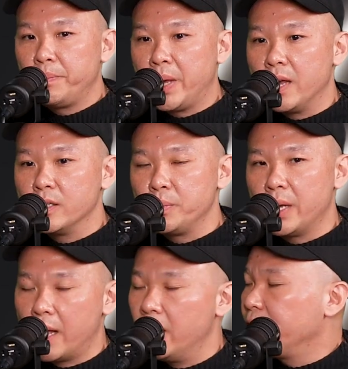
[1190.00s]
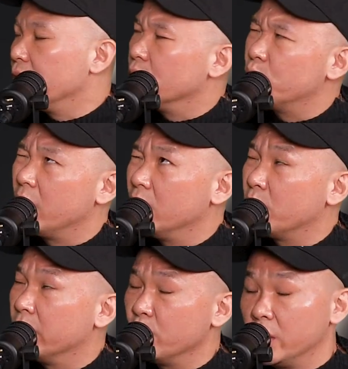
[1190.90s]
pains me. I left in
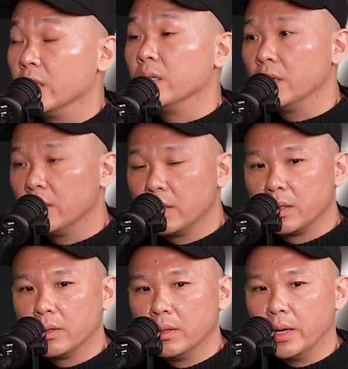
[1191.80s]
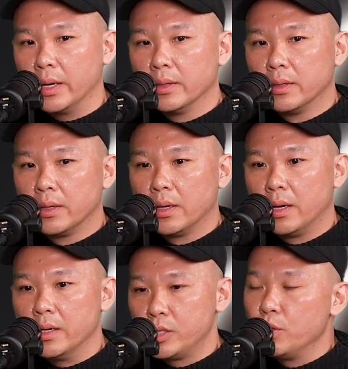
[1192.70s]
2012, 2013, right?
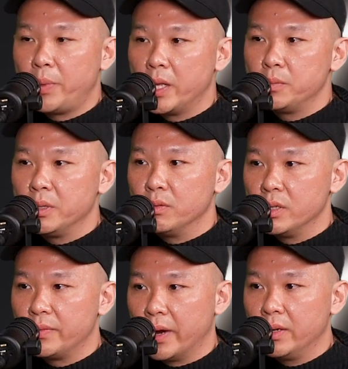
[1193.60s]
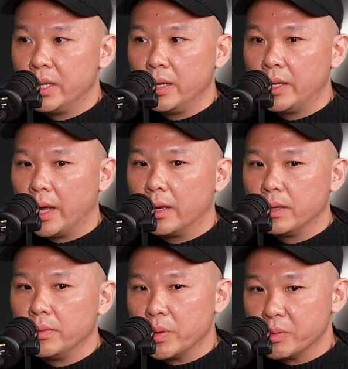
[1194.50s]
It still pains me to this very day
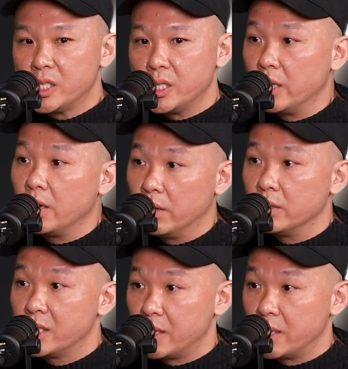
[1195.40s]
that we were sitting on